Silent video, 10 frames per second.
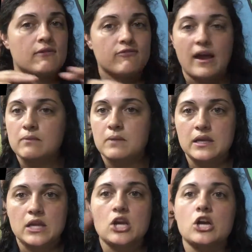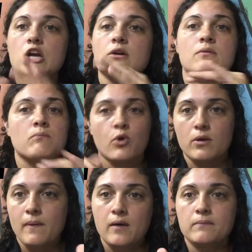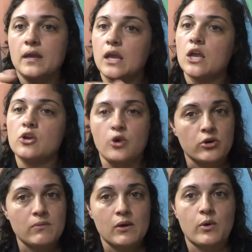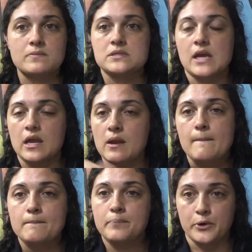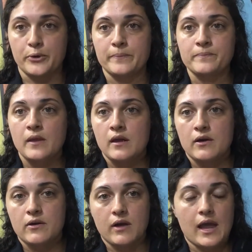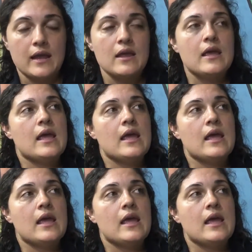find me here, more about me, go to my website, boom, okay?